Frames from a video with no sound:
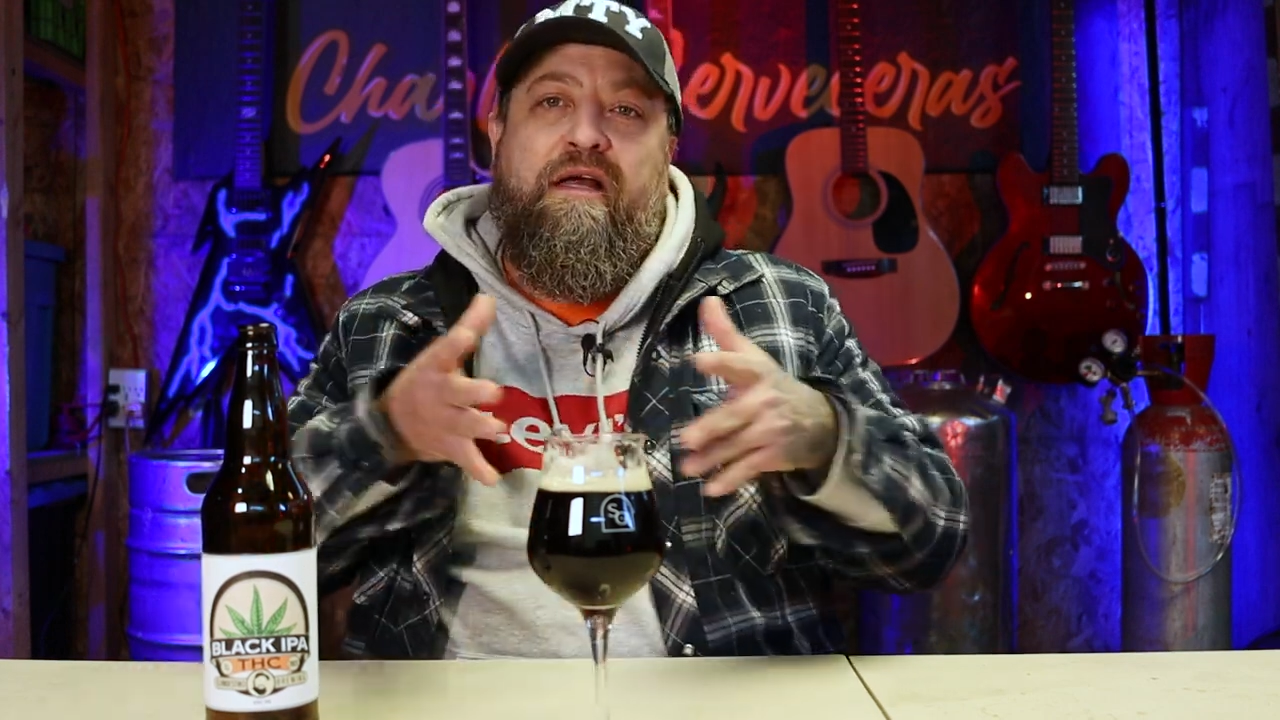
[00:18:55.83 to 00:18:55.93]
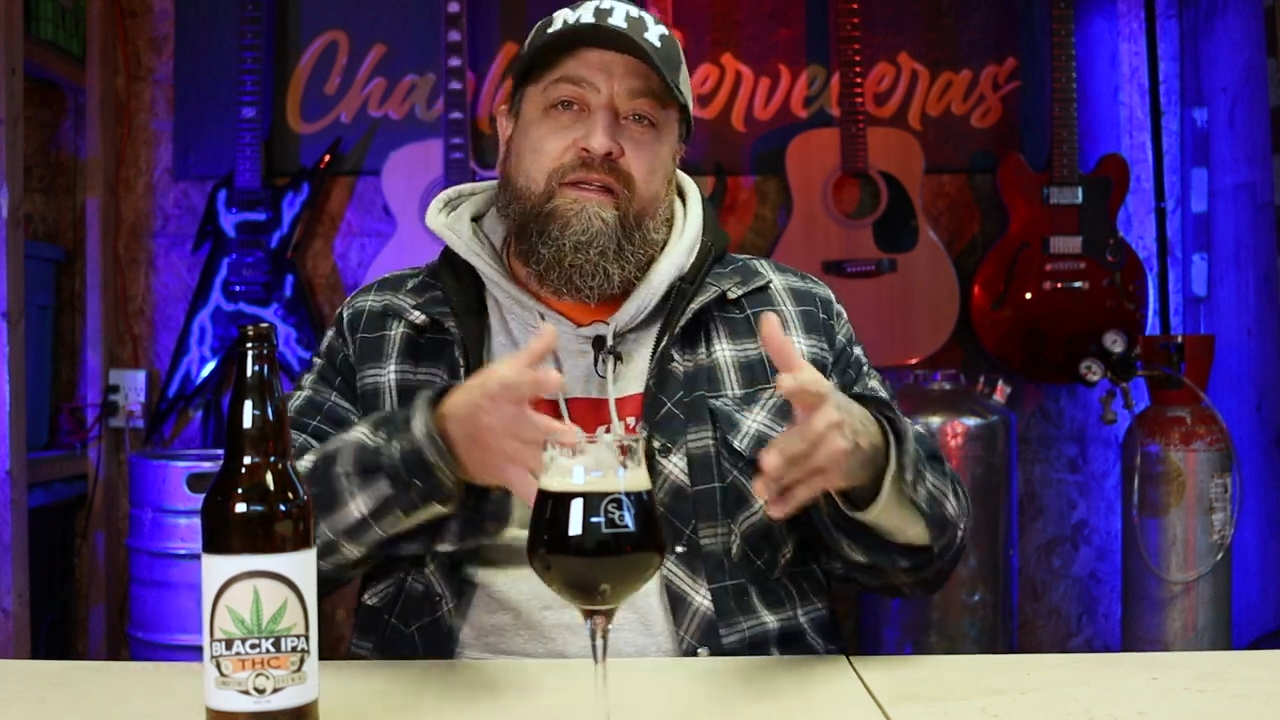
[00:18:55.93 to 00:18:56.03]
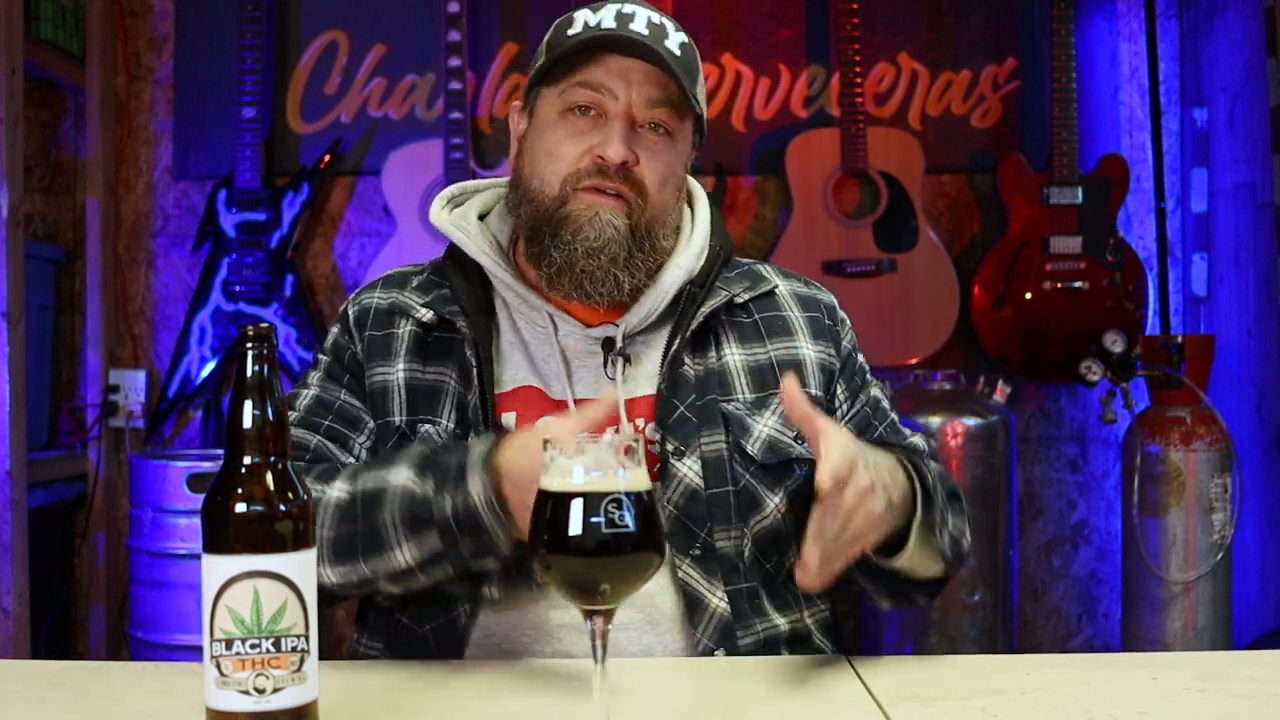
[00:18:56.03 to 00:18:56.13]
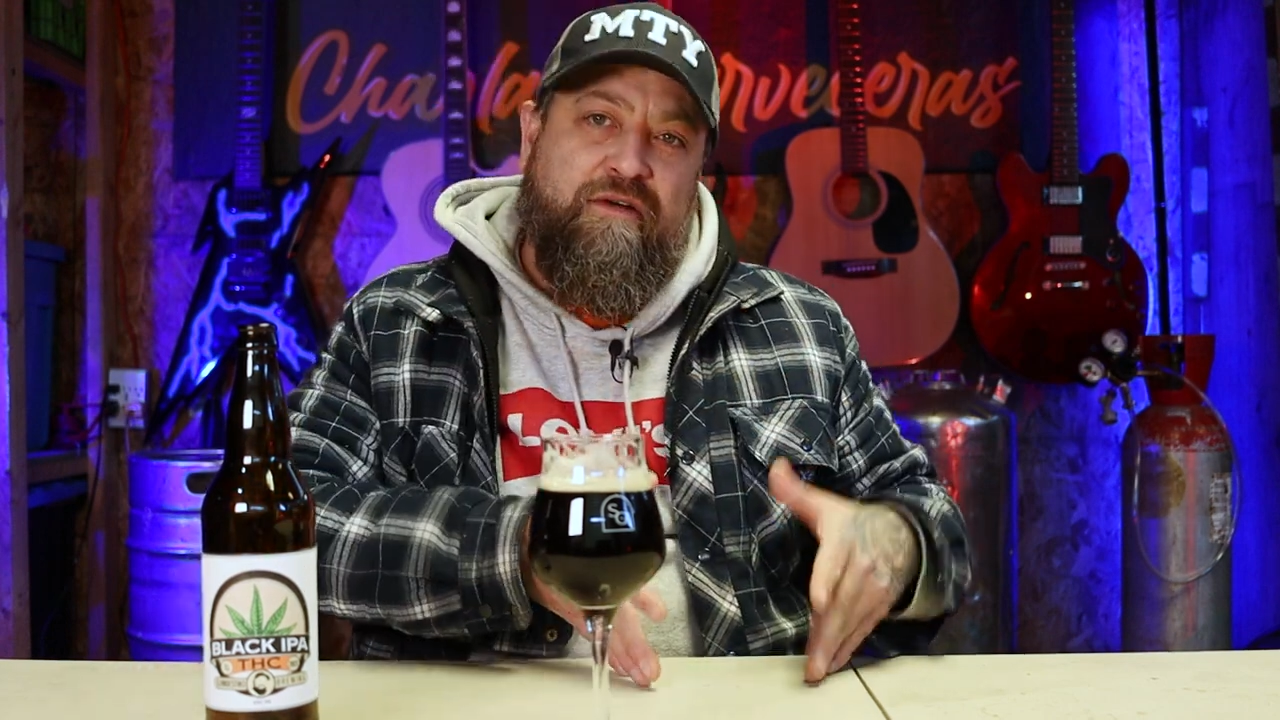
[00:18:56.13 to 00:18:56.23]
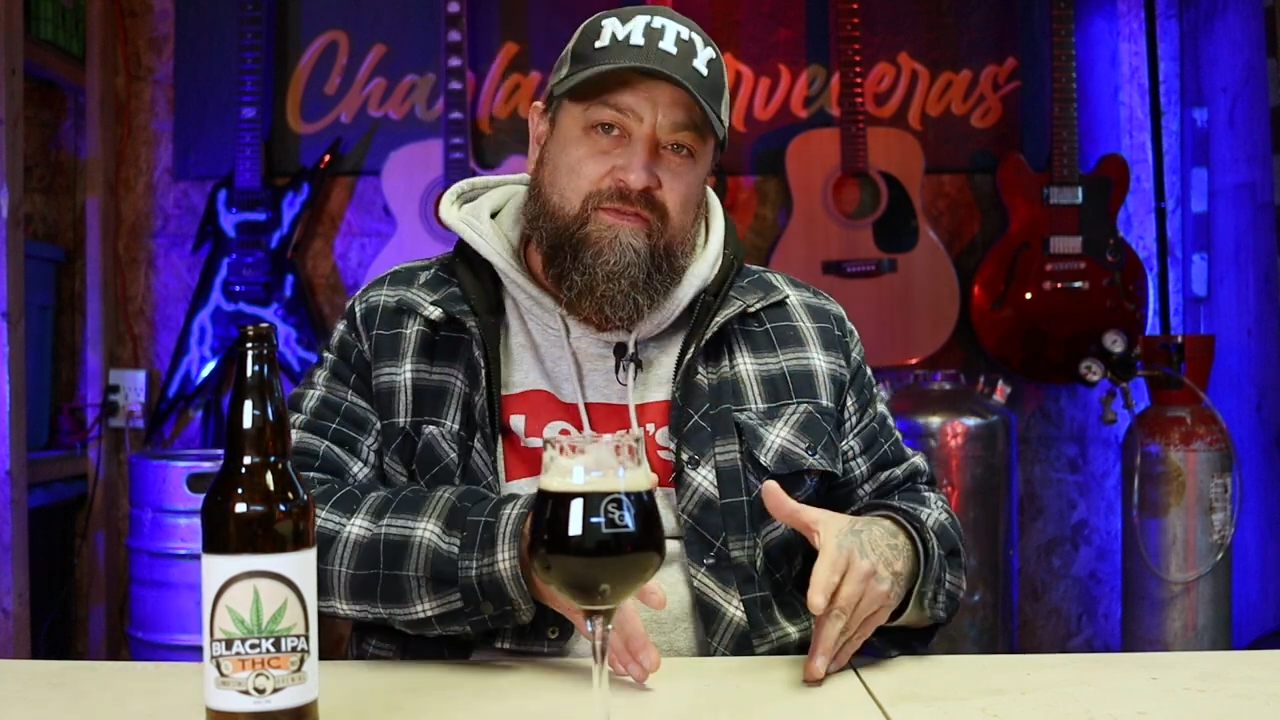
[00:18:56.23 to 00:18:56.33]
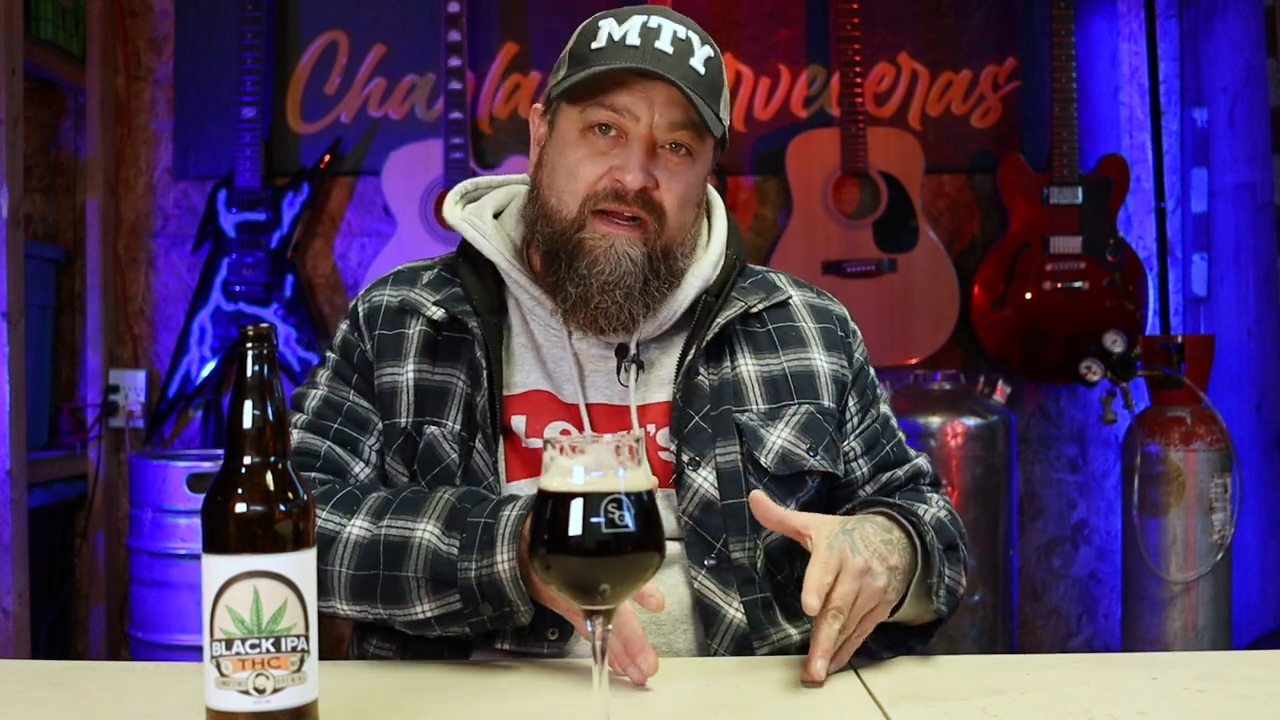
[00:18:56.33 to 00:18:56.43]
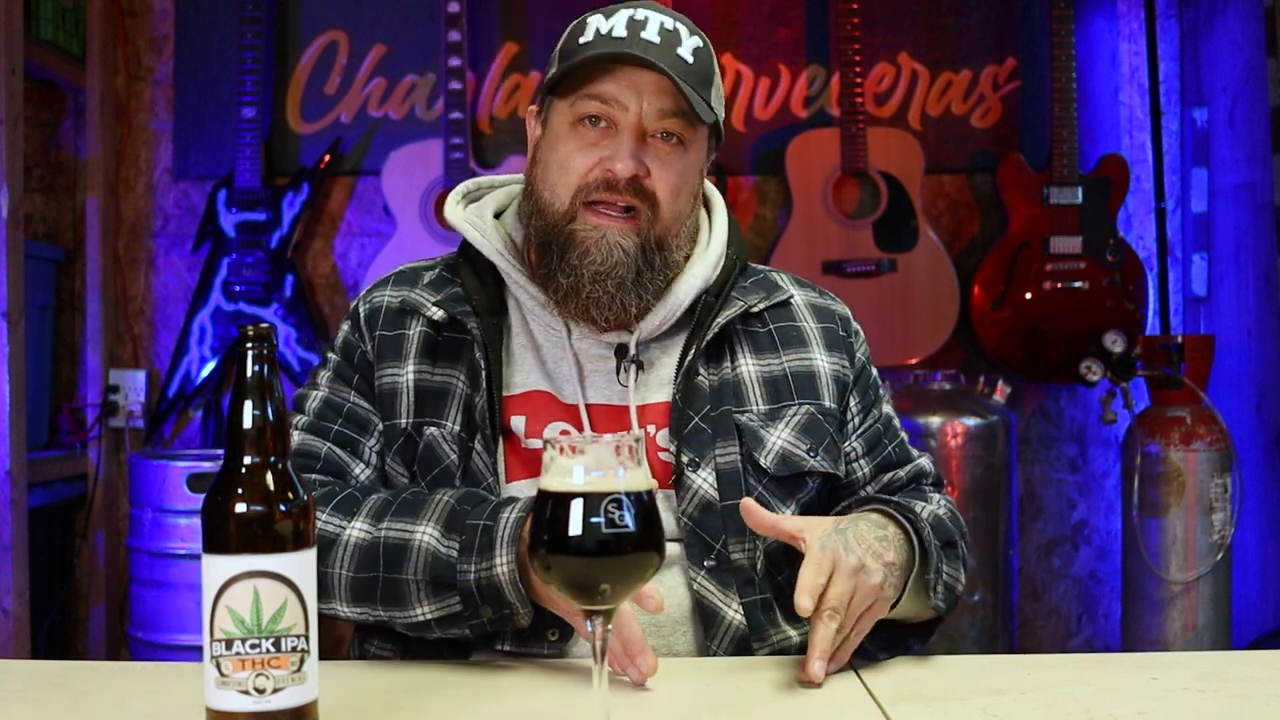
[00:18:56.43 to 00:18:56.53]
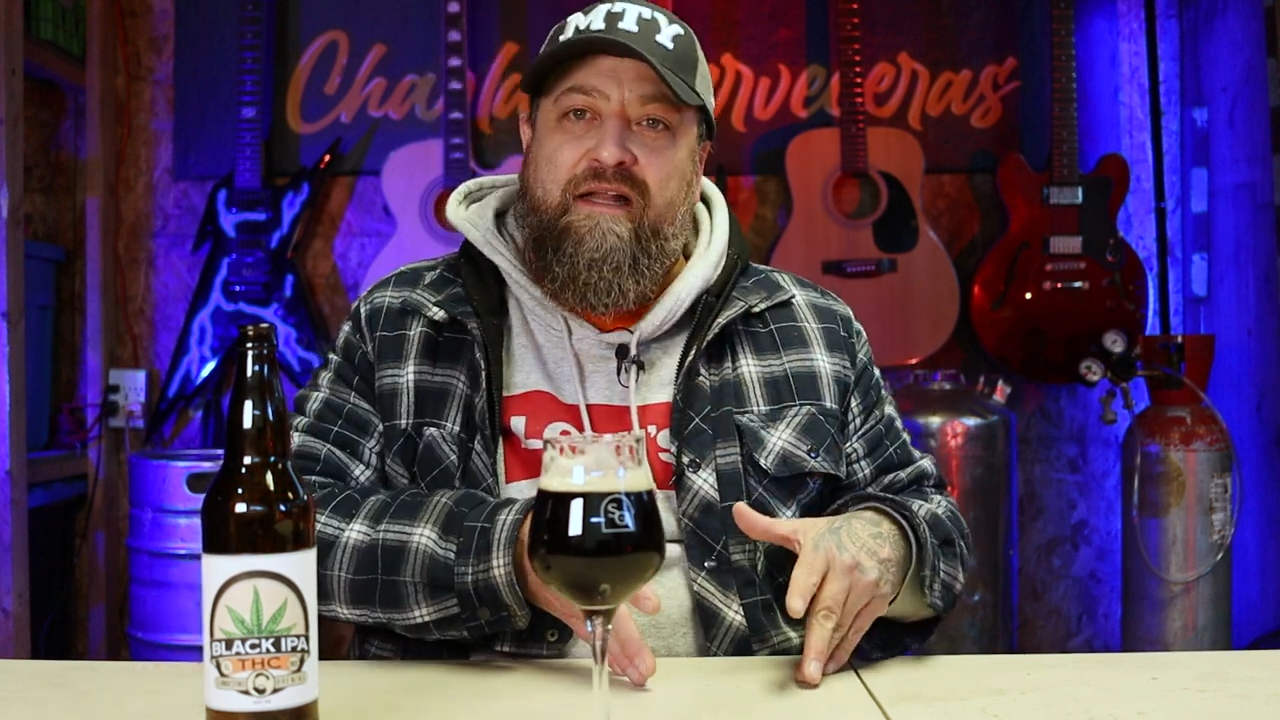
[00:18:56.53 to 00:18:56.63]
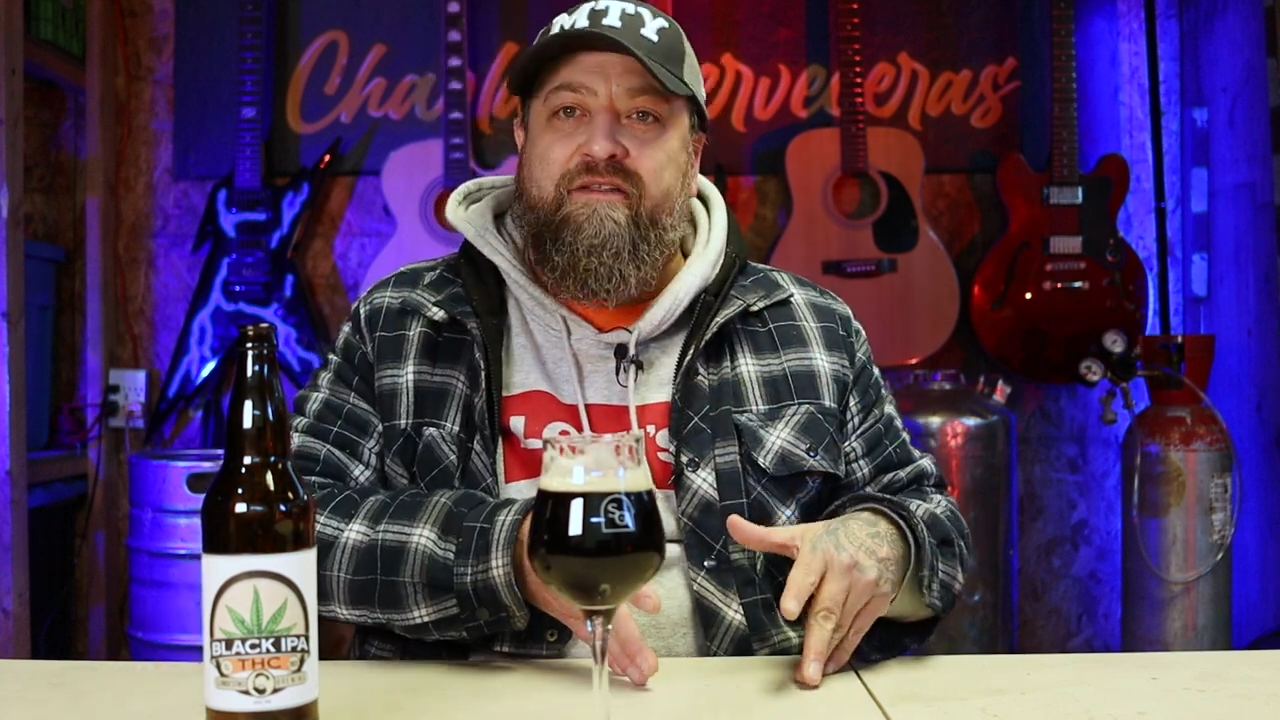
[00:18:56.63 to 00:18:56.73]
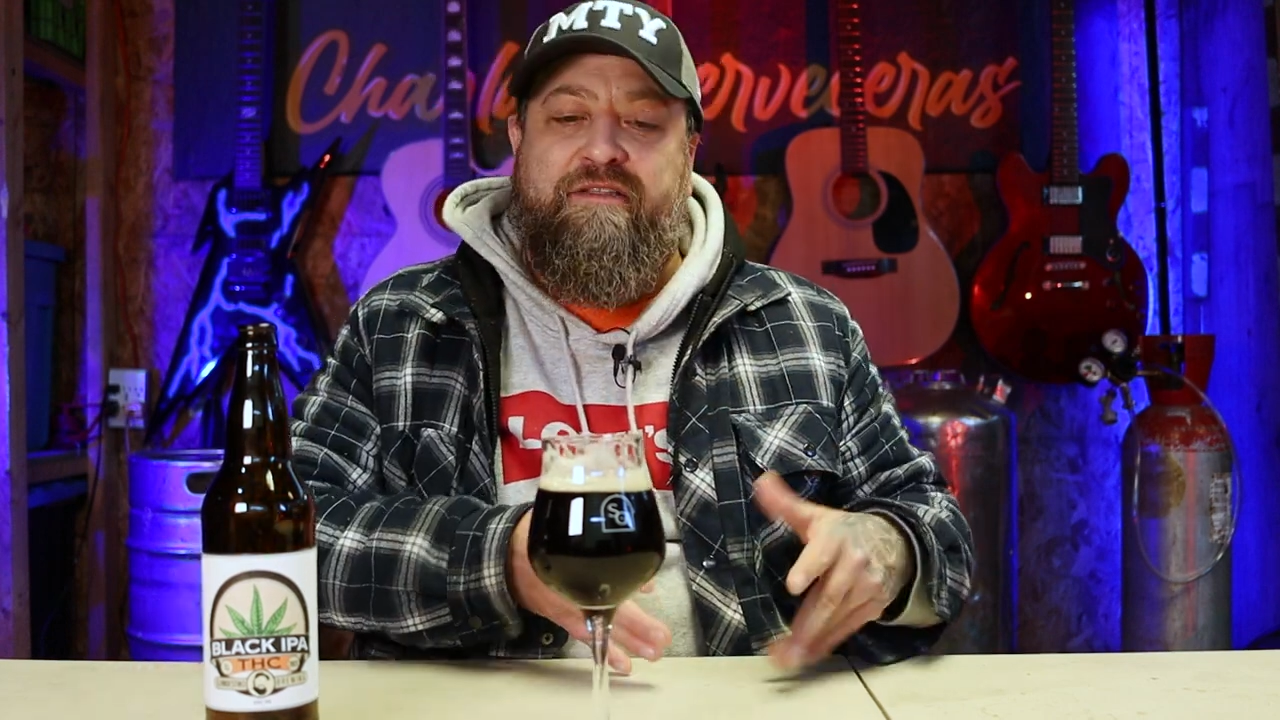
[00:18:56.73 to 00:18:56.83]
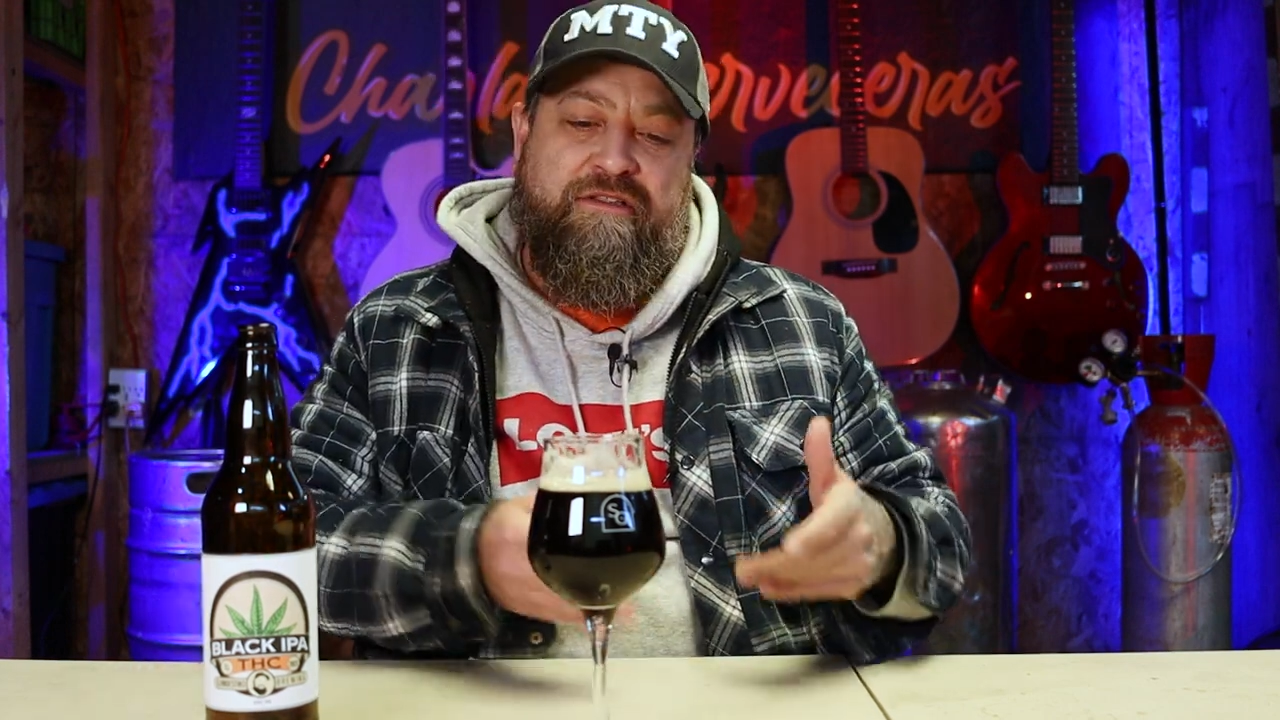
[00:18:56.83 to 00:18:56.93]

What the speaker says: and the other 5 gallons